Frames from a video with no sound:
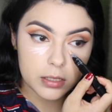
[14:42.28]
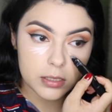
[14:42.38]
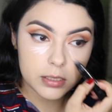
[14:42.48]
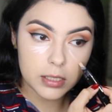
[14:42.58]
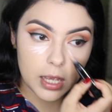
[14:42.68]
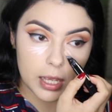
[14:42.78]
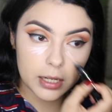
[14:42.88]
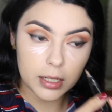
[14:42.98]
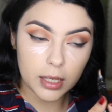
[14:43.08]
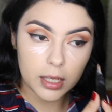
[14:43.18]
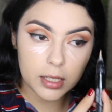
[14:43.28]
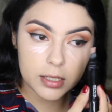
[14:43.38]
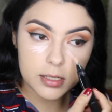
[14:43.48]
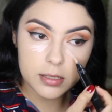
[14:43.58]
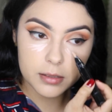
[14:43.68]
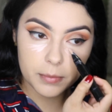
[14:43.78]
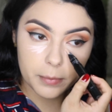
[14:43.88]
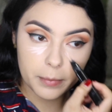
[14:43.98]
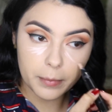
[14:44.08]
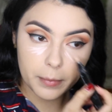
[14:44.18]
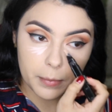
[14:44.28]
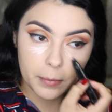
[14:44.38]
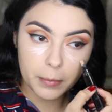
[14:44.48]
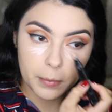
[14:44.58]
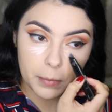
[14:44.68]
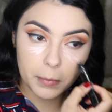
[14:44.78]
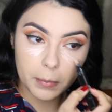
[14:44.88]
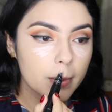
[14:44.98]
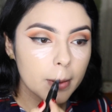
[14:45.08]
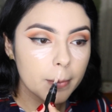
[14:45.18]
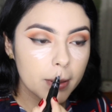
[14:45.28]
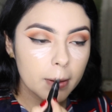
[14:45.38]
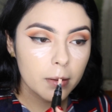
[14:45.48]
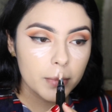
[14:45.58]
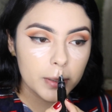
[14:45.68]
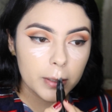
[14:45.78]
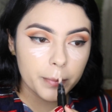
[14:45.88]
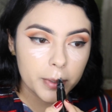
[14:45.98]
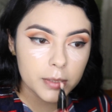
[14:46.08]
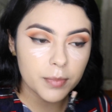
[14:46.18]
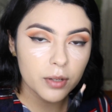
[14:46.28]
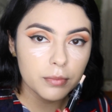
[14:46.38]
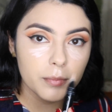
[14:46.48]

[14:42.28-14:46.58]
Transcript: just adding a hint, a bit on my Cupid's bow